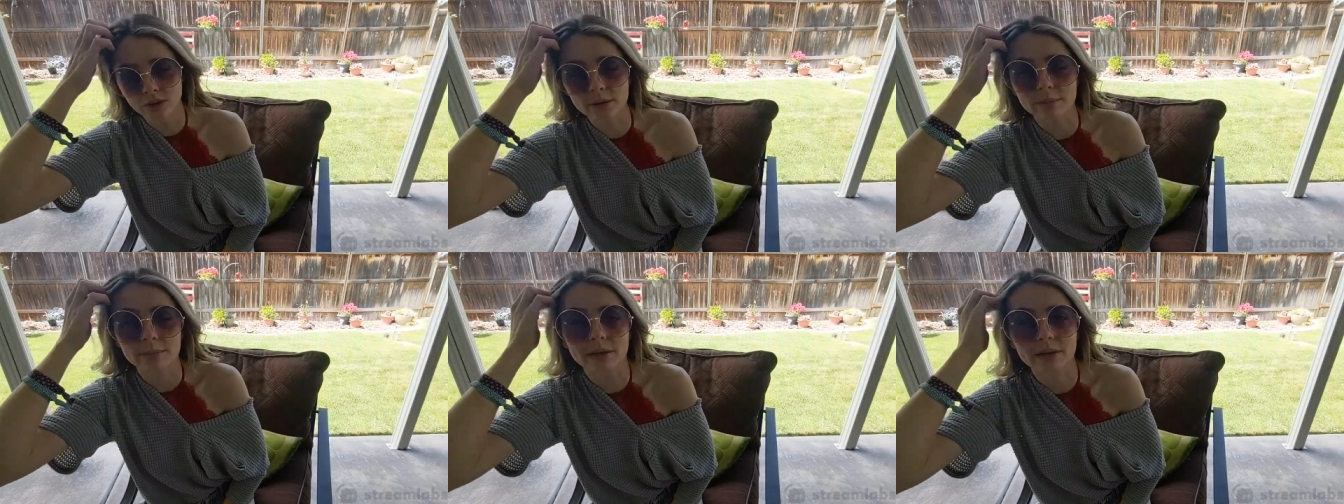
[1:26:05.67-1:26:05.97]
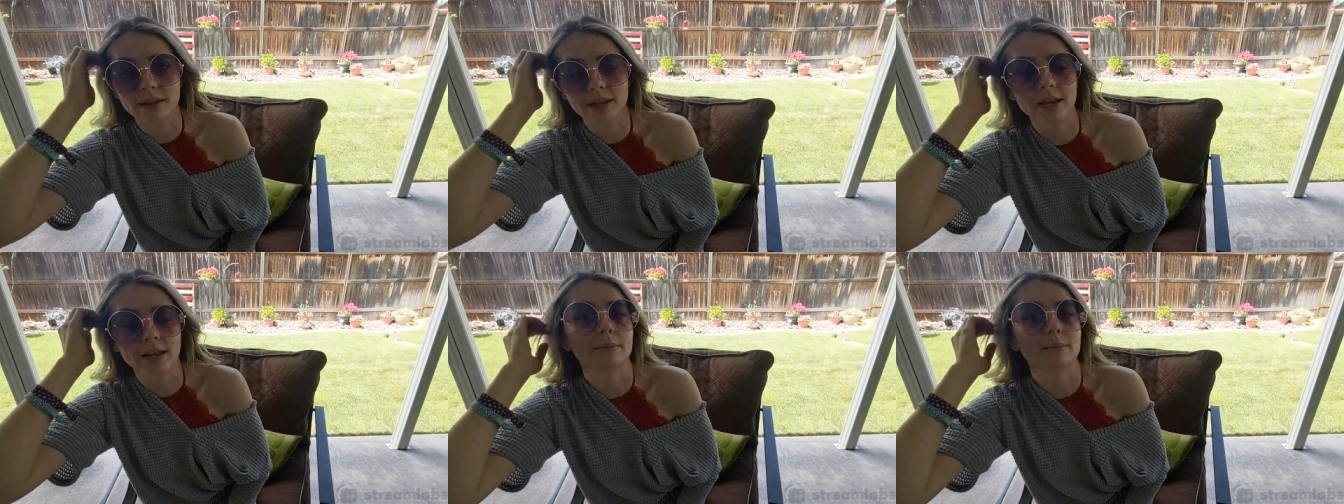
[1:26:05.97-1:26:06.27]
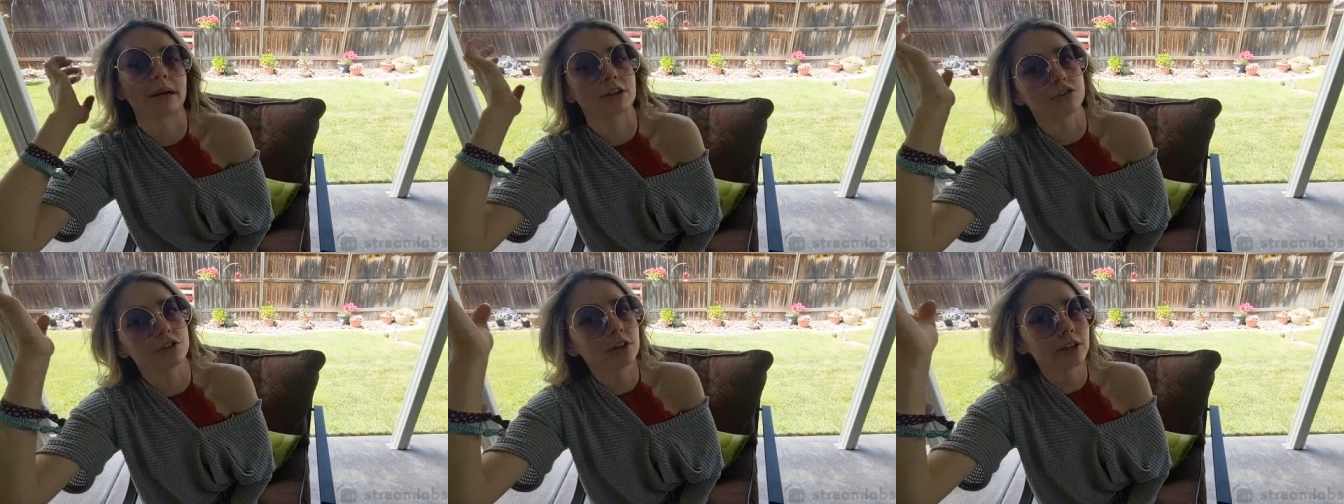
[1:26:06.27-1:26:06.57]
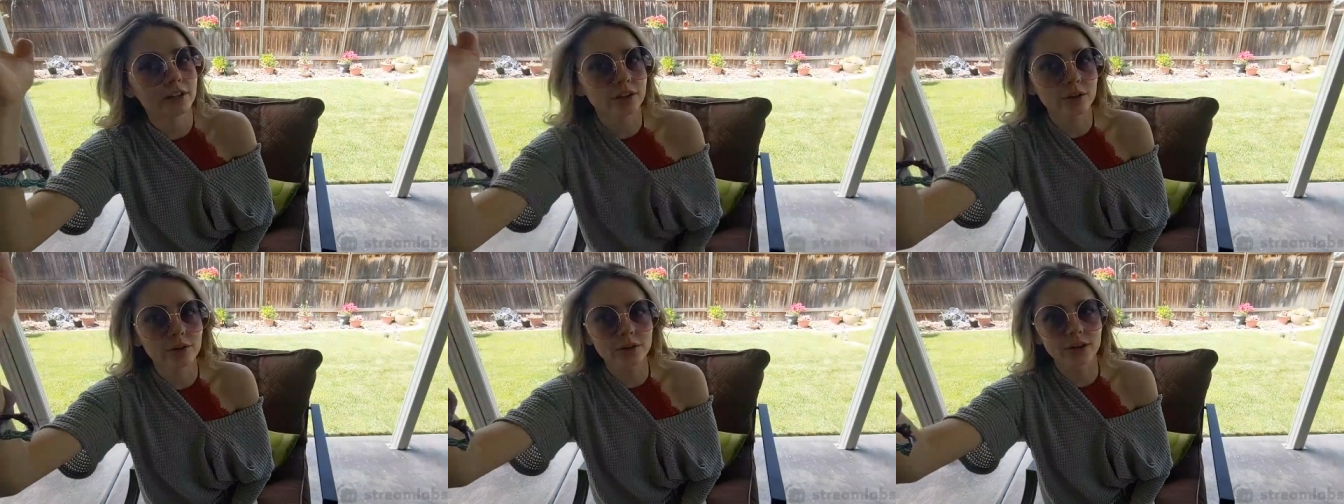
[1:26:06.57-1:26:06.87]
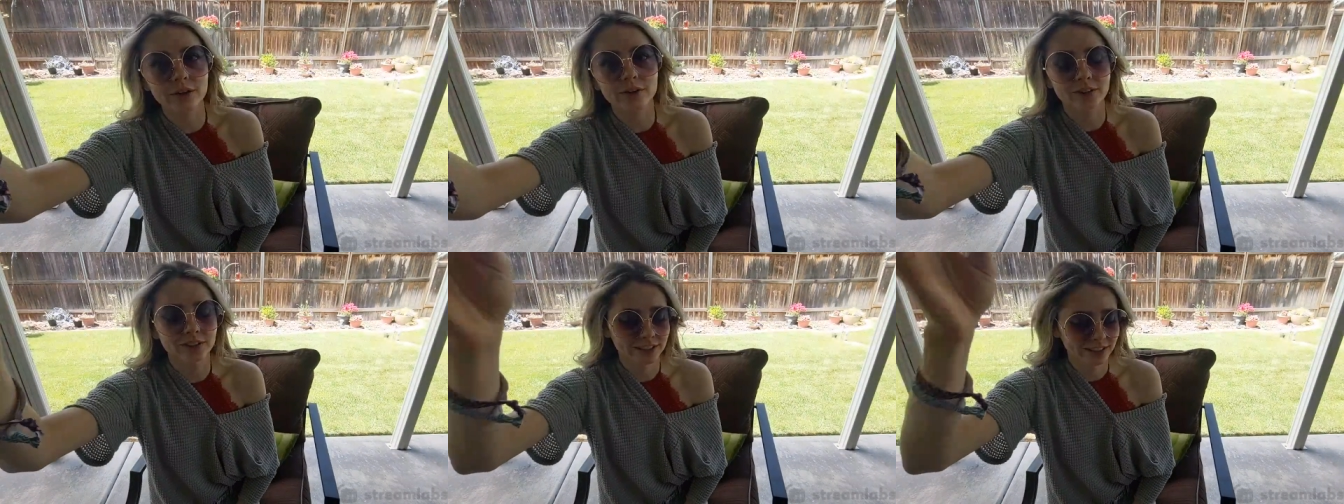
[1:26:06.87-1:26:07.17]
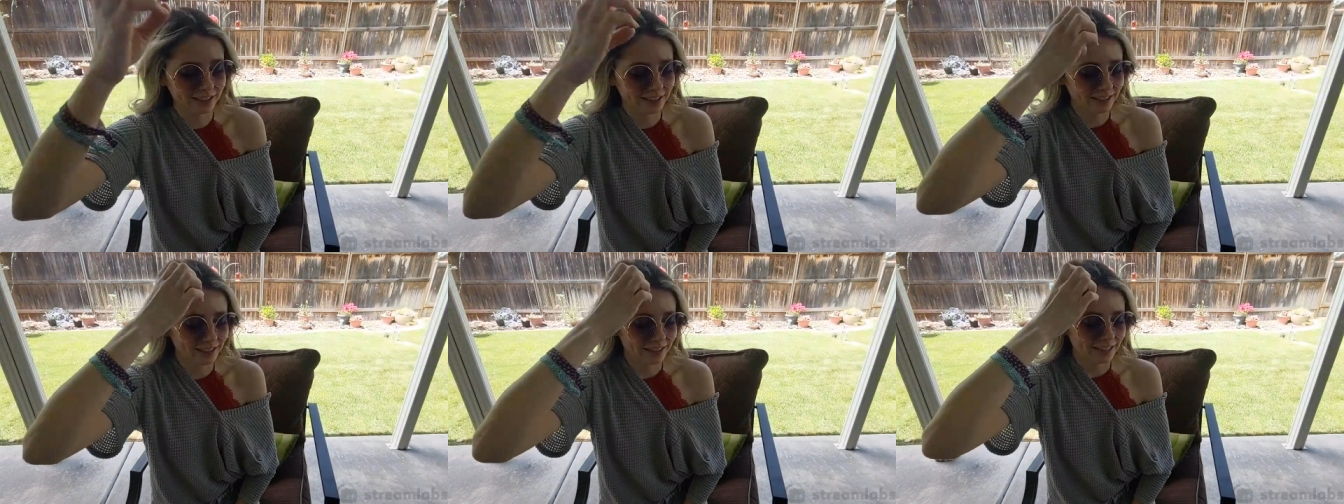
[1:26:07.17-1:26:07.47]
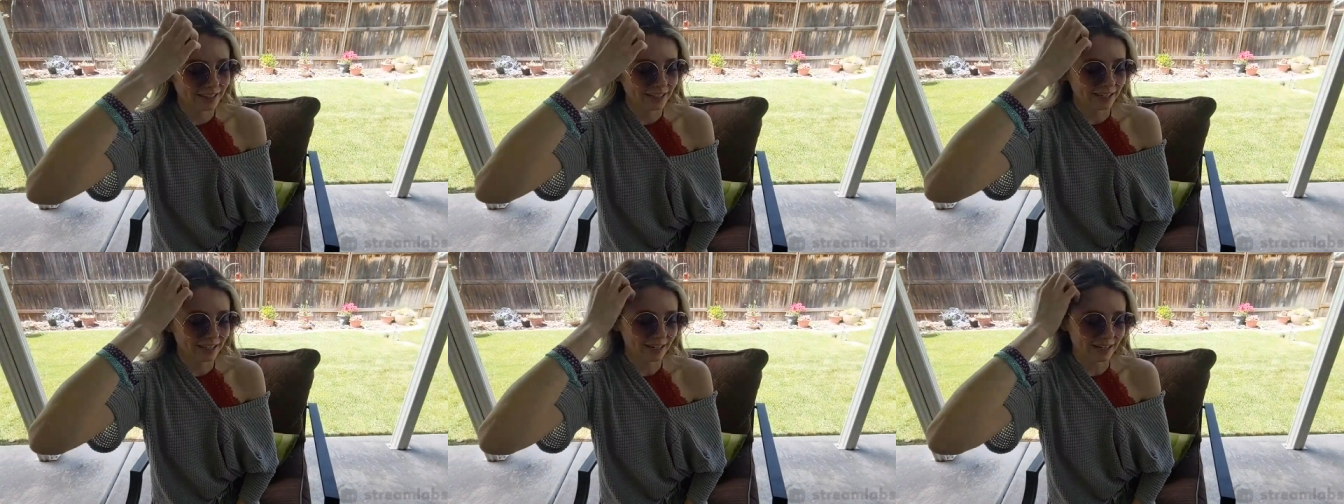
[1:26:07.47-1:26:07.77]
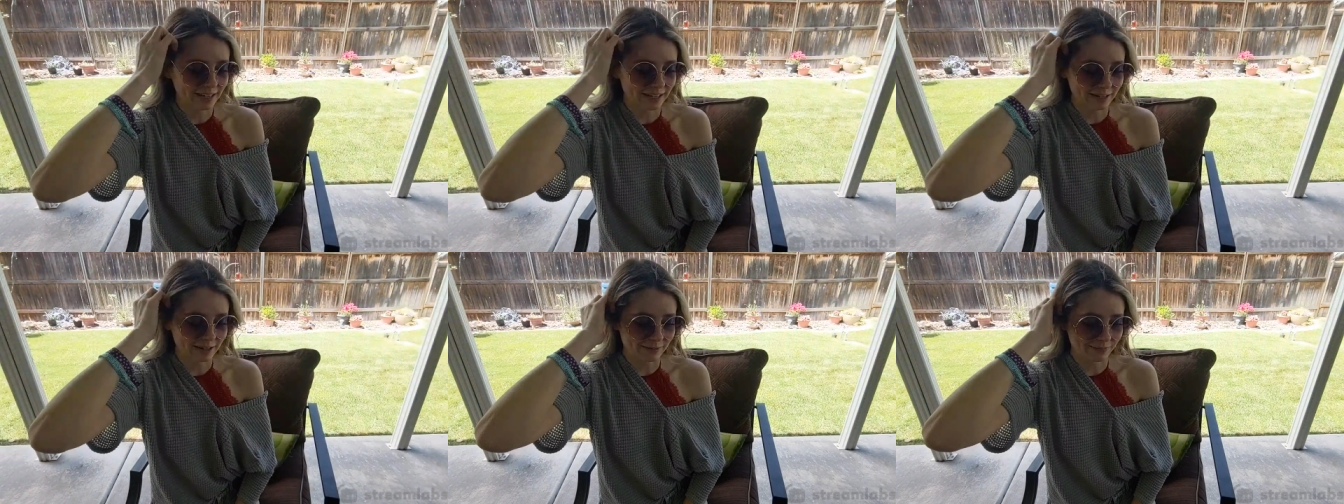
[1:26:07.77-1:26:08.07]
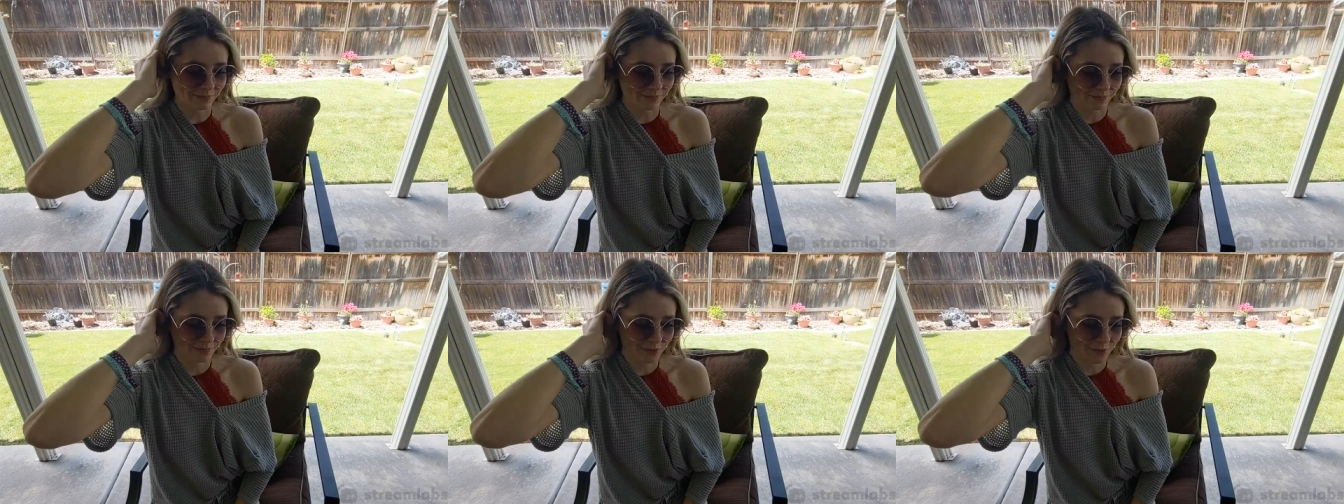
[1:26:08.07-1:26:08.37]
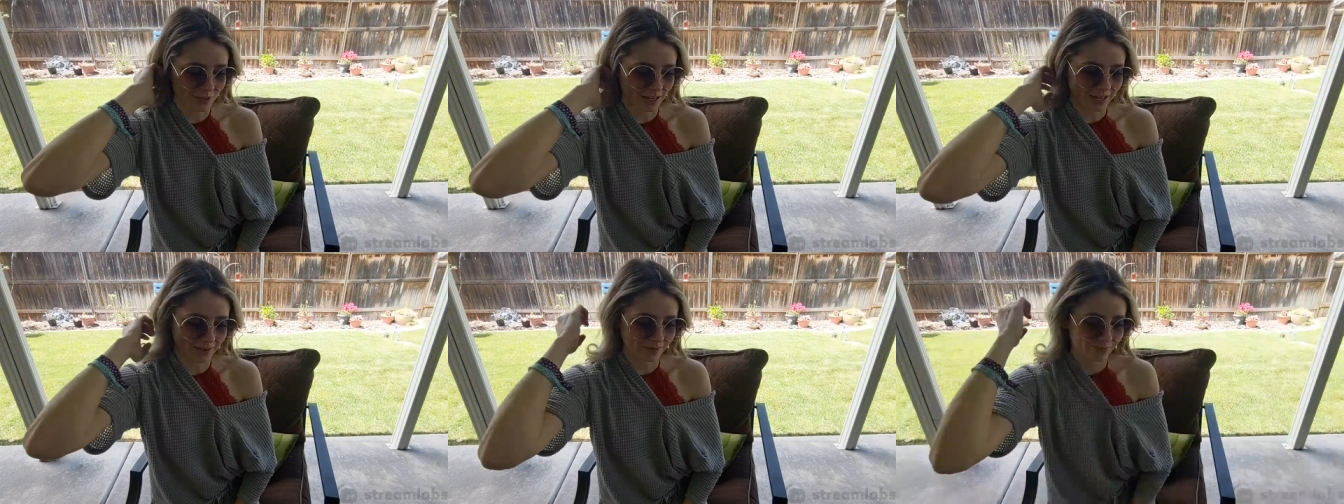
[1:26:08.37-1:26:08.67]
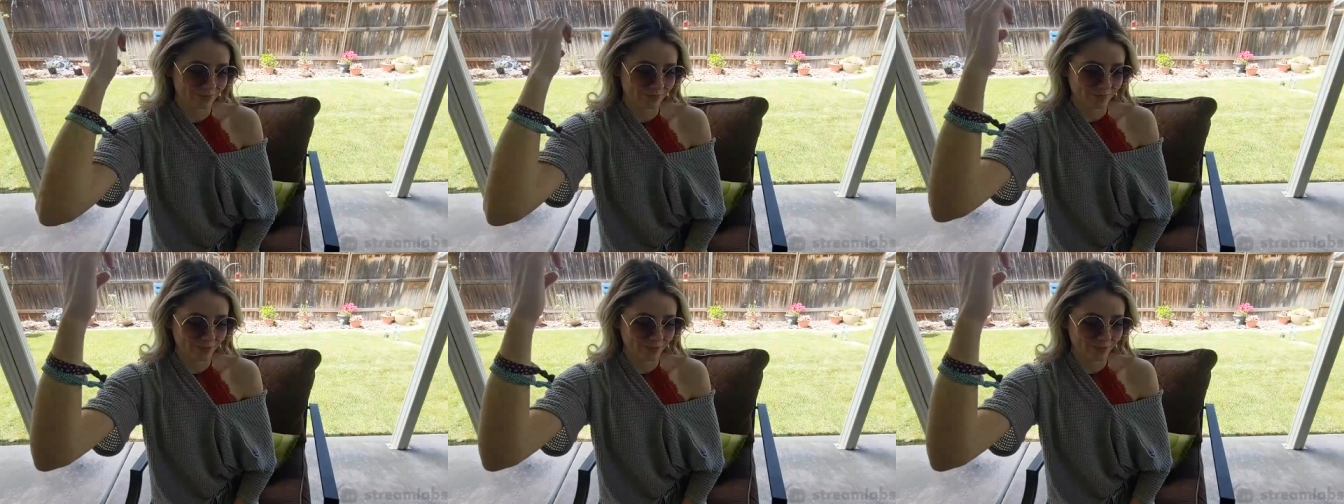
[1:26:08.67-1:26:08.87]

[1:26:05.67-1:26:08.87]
Okay, but uh, like I'm actually gonna go now. Um. So yeah.